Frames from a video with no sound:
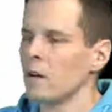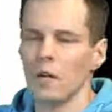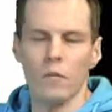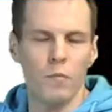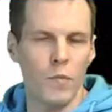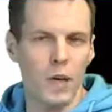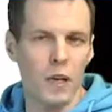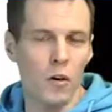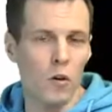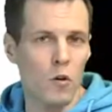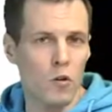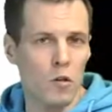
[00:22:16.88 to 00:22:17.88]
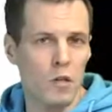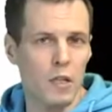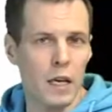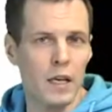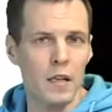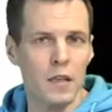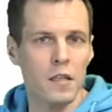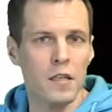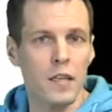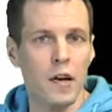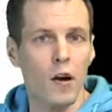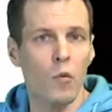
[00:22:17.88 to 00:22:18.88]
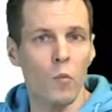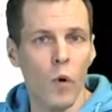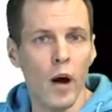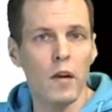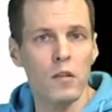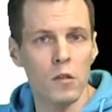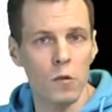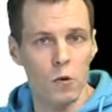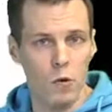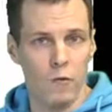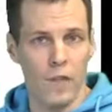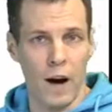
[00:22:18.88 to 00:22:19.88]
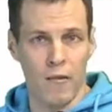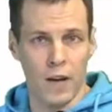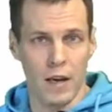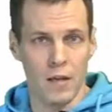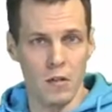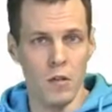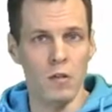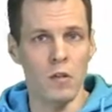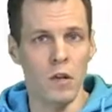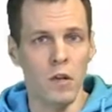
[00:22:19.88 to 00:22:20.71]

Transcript: because they share one source of variation,